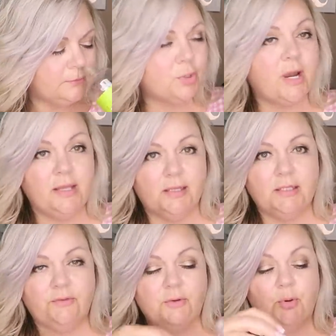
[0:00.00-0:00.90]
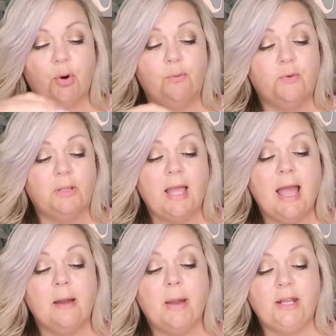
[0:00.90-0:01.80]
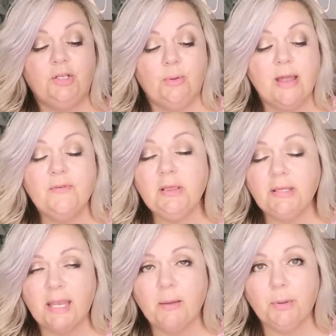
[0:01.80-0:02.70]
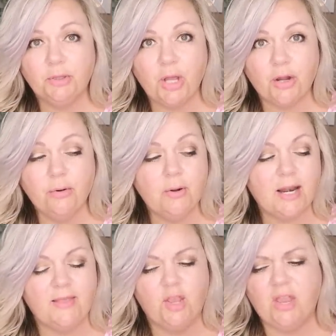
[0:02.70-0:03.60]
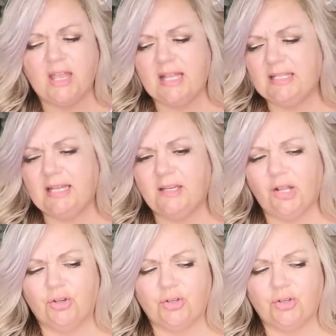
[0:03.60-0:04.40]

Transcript: try this from Grove Collab. I do have a link below, and I think you get like $10